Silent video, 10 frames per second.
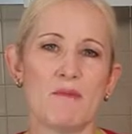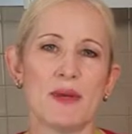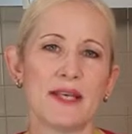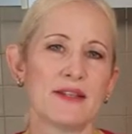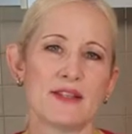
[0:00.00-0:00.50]

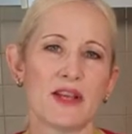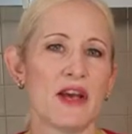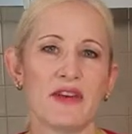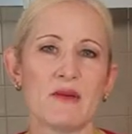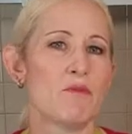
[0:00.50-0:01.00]
big
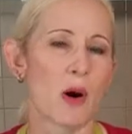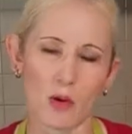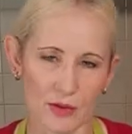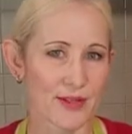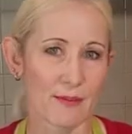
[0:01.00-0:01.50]
serving
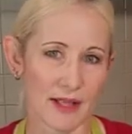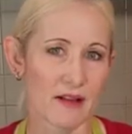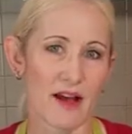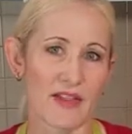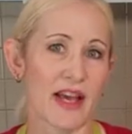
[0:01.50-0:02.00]
bowl or something
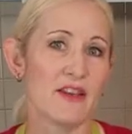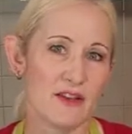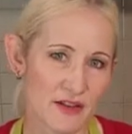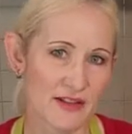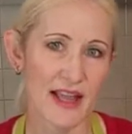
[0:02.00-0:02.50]
like that.
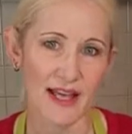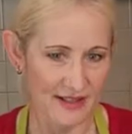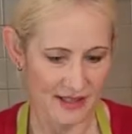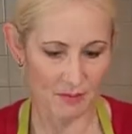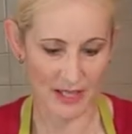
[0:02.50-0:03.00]
Use that
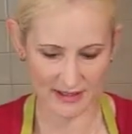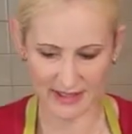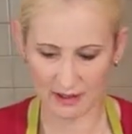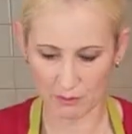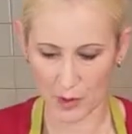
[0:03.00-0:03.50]
as a
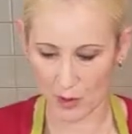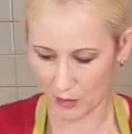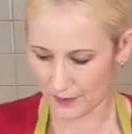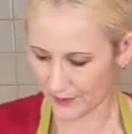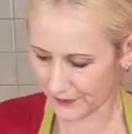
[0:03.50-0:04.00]
mixing bowl.
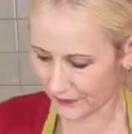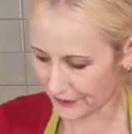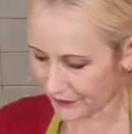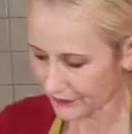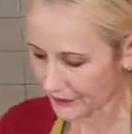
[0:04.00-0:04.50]

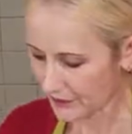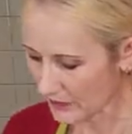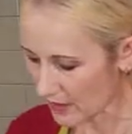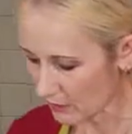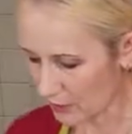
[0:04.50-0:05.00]
And
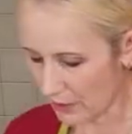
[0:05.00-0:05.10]
you